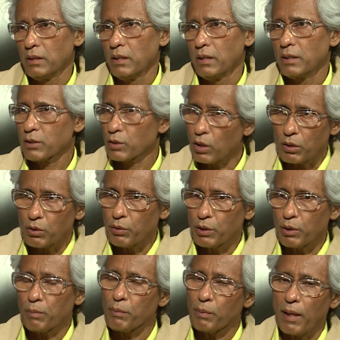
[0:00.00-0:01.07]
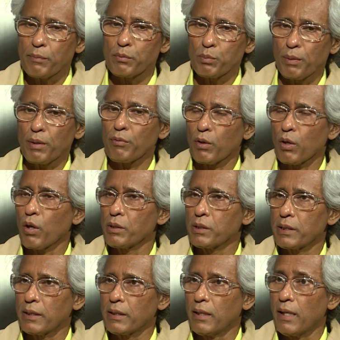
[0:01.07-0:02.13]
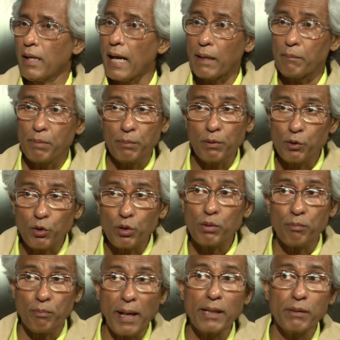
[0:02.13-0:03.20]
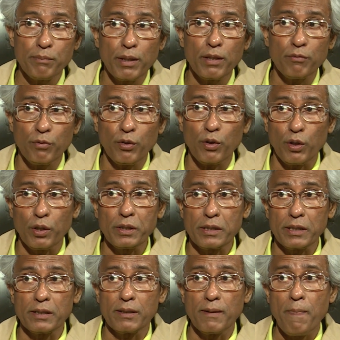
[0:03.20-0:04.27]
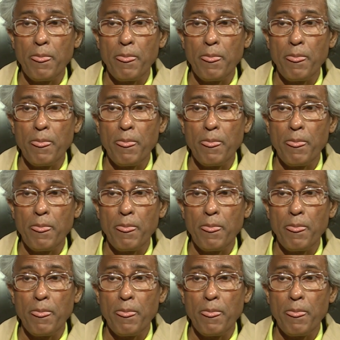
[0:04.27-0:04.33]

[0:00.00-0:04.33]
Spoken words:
It's not going to, people have to pay for content. And people don't mind paying for content.